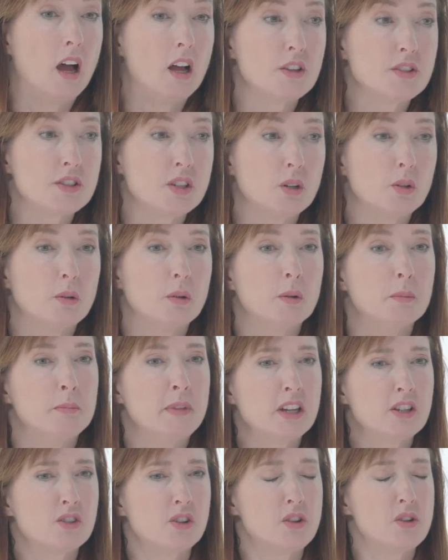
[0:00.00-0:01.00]
Also,
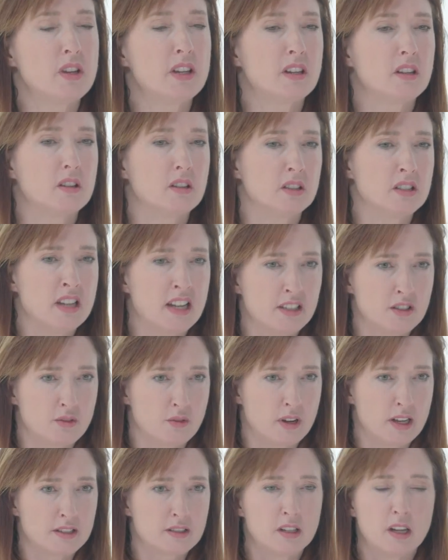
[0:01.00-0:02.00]
make sure you get a good night's
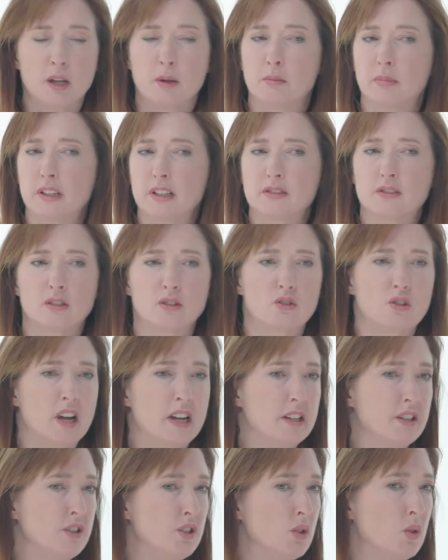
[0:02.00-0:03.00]
rest. Please don't try
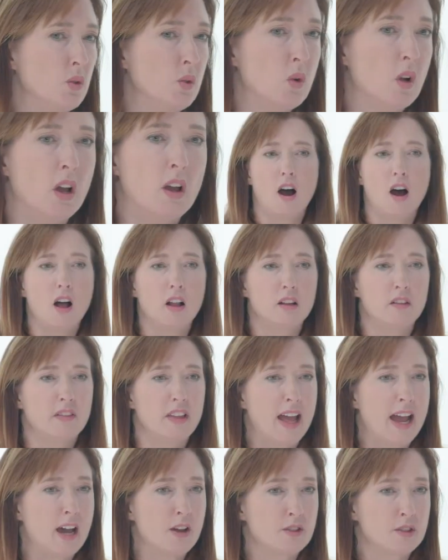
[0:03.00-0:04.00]
to do all of
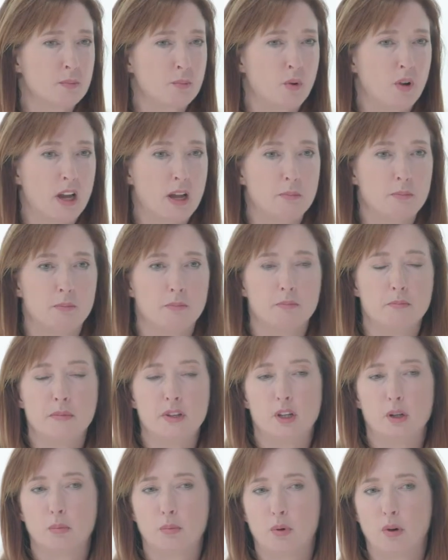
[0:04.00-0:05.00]
the house prep,
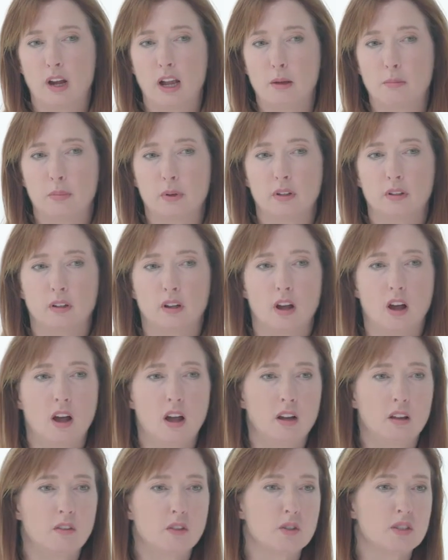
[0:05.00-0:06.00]
meal prep,
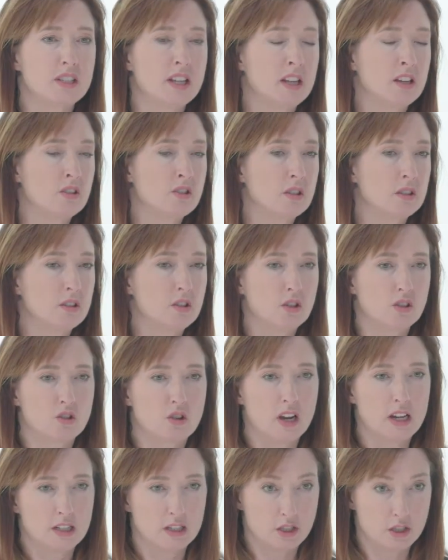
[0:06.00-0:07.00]
all of those things that you're
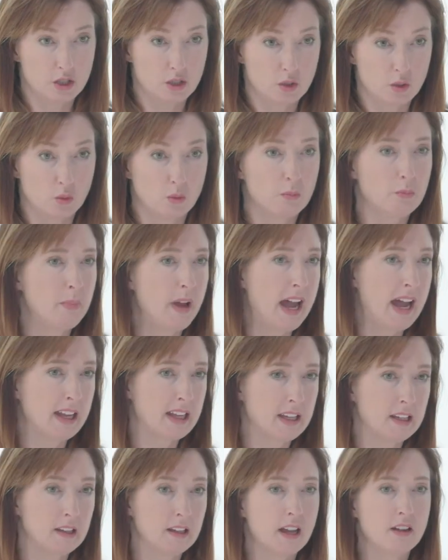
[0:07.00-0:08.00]
trying to do,
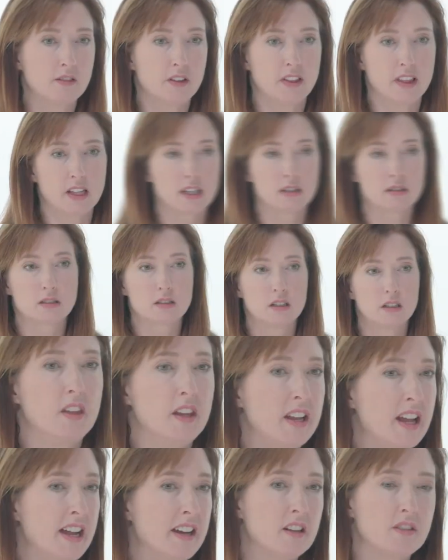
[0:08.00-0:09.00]
packing, everything else, the
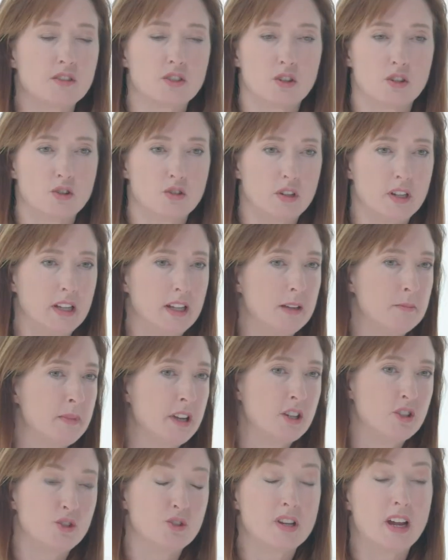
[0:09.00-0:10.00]
night of surgery. It makes you